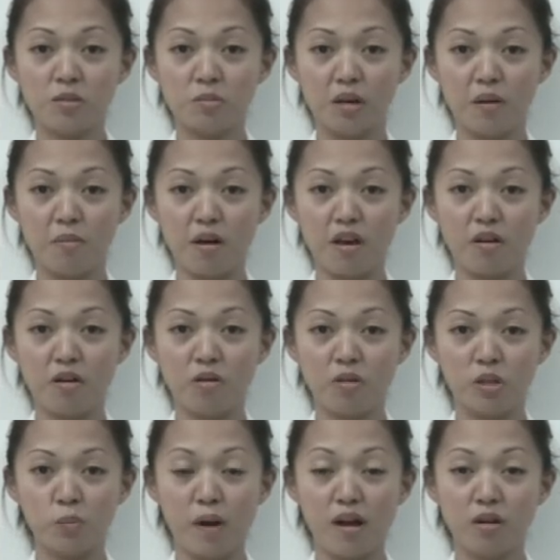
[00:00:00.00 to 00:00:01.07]
Yes, ma'am. I
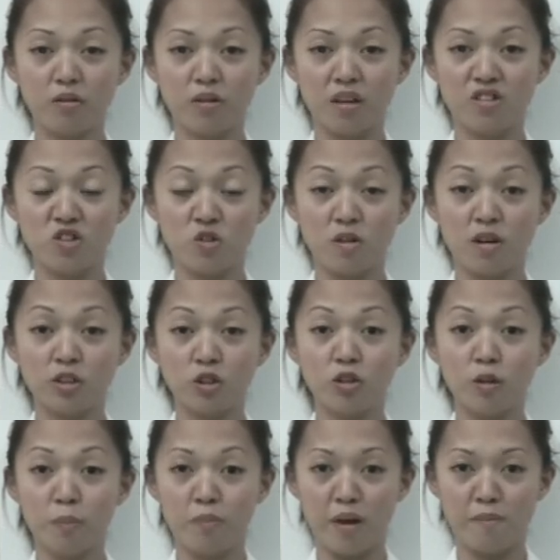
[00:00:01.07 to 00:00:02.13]
always follow the
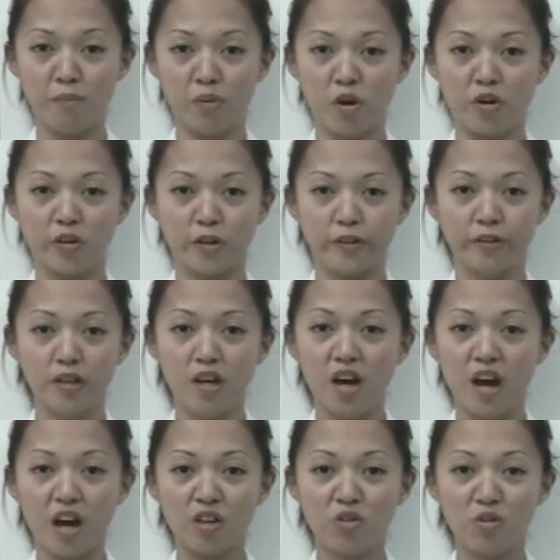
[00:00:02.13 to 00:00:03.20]
instruction of my employer.
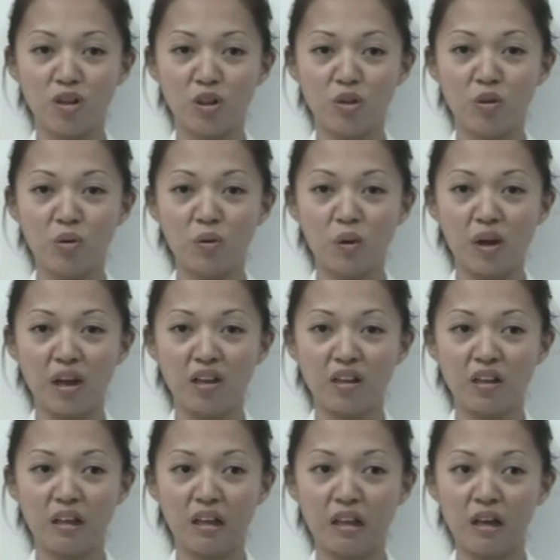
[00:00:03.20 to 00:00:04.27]
I do not do
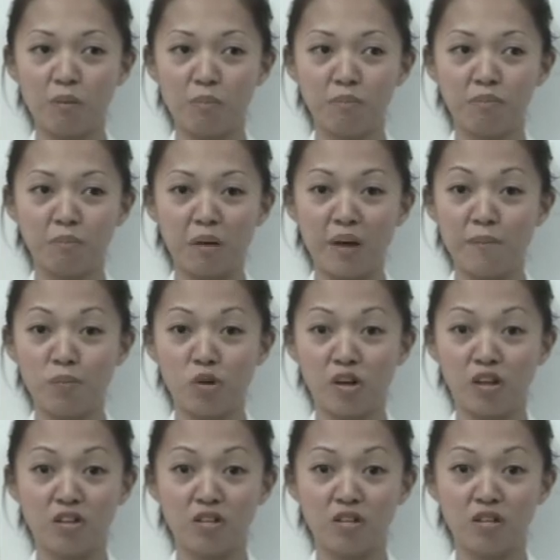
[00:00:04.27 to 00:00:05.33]
anything that my
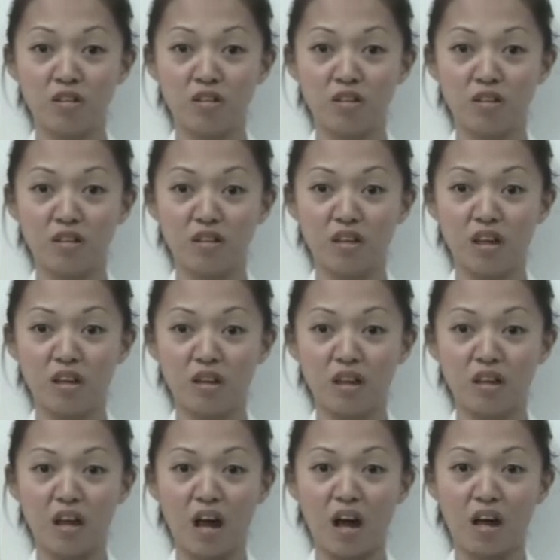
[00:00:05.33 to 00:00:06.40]
employer not
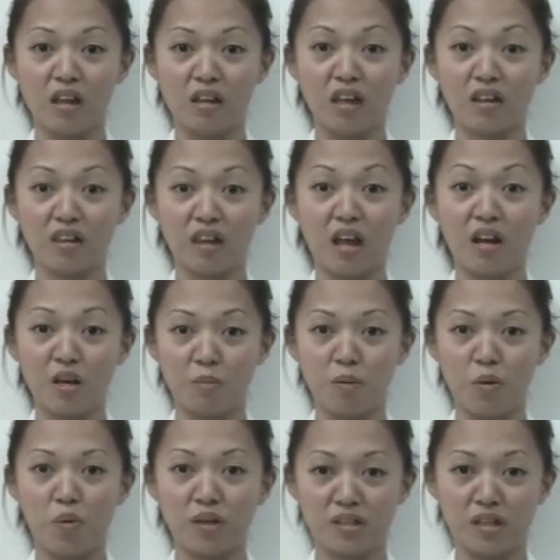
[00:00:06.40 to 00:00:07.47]
telling
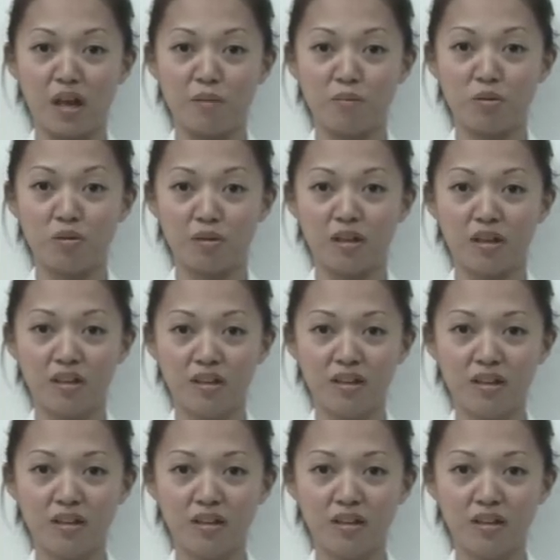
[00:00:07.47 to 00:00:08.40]
me what I'm doing.